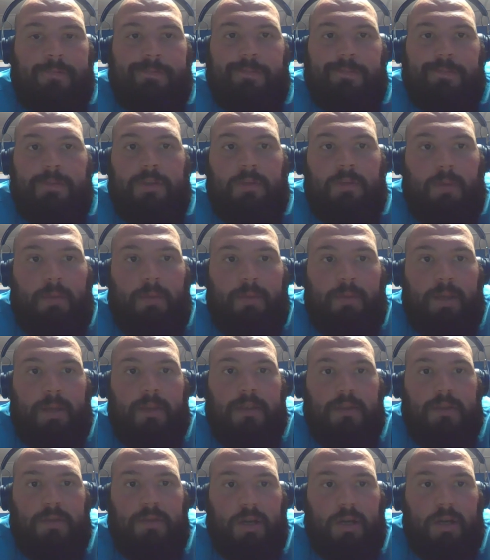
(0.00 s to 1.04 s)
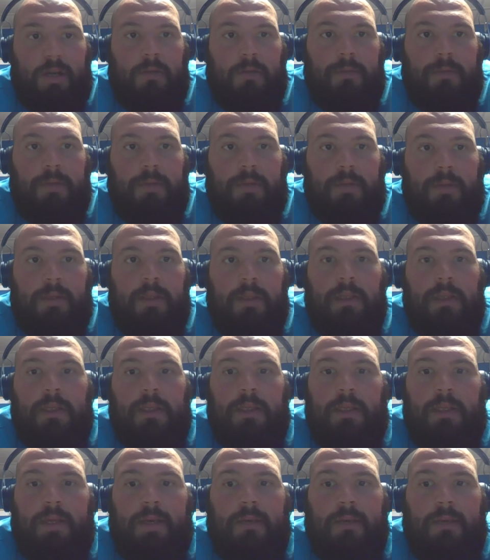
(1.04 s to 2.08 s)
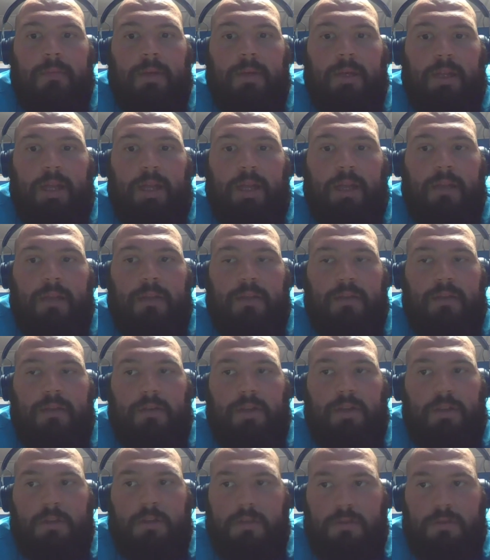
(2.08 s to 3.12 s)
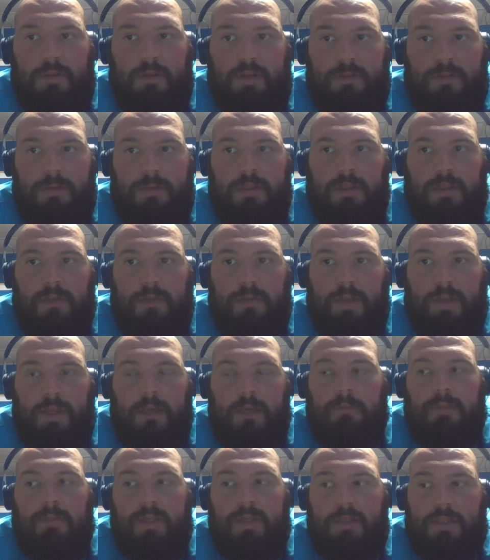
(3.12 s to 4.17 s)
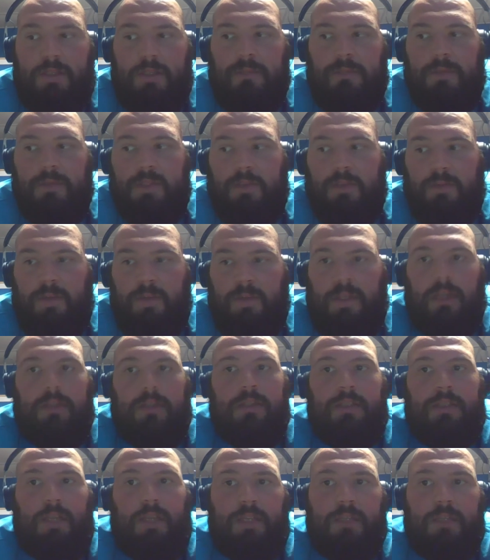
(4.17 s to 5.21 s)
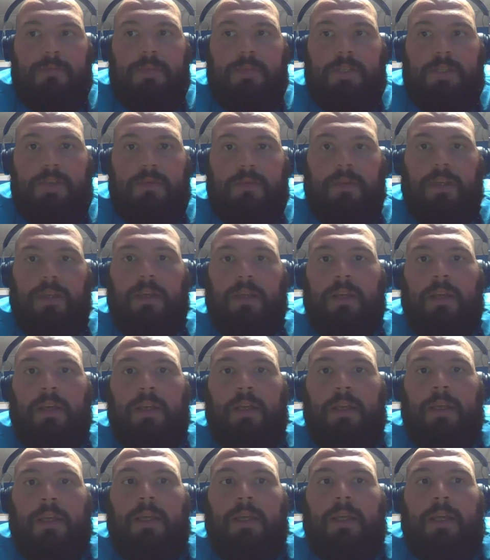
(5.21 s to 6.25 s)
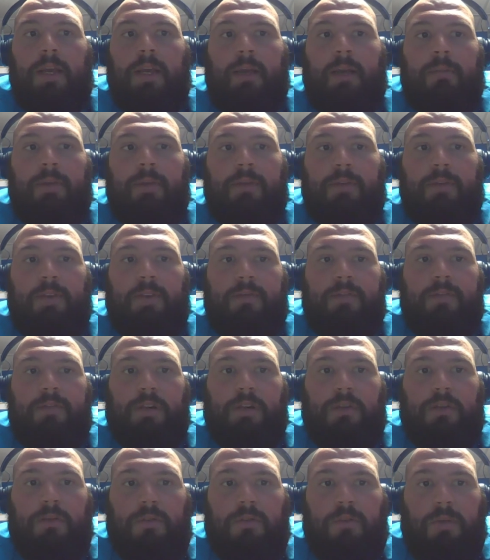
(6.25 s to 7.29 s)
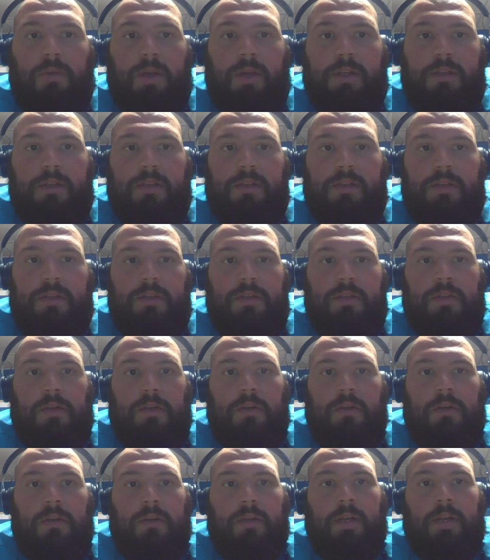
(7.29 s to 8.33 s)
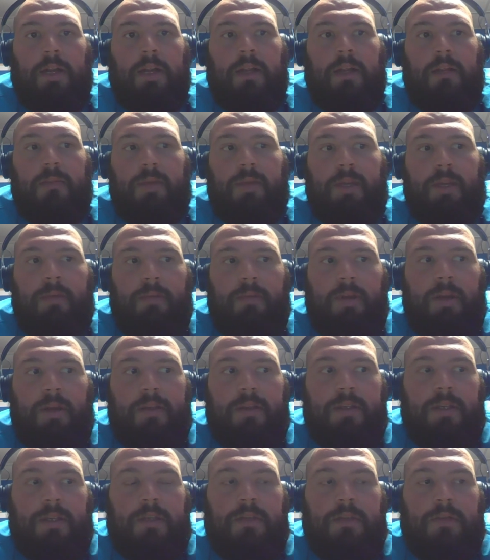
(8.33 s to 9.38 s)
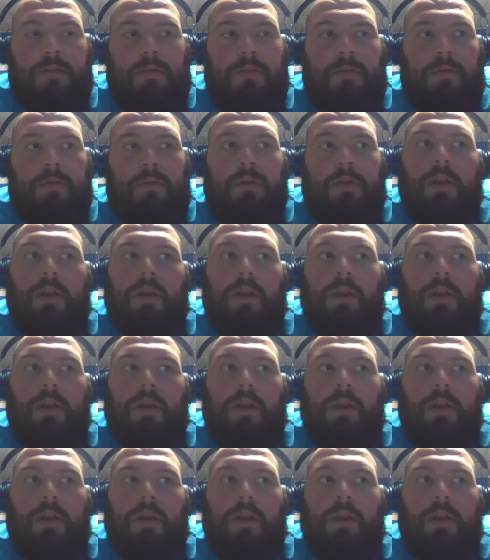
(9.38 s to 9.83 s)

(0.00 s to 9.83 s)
do my best to try and help you. But a lot of things are industry specific and business specific and state specific. But if you have general questions on kind of the bidding process, or,